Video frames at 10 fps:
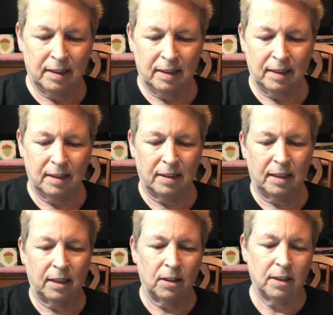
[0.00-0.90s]
Let's
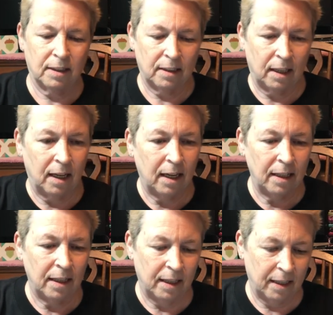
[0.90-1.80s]
take a look inside,
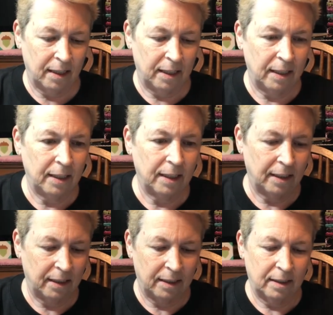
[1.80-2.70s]
and it
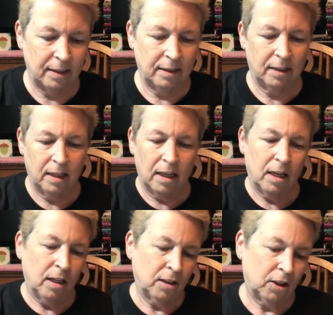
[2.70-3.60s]
is
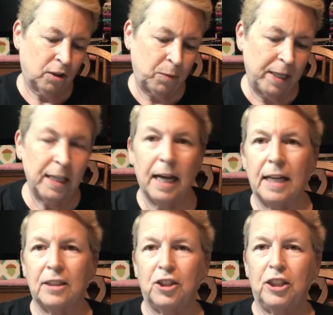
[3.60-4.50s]
sweet
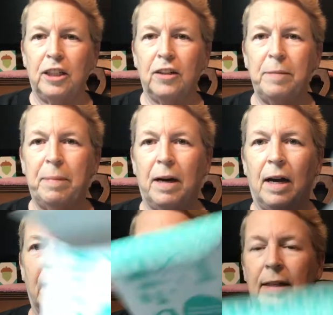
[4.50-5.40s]
as cherry
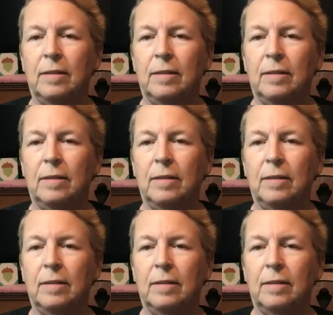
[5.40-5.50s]
pie.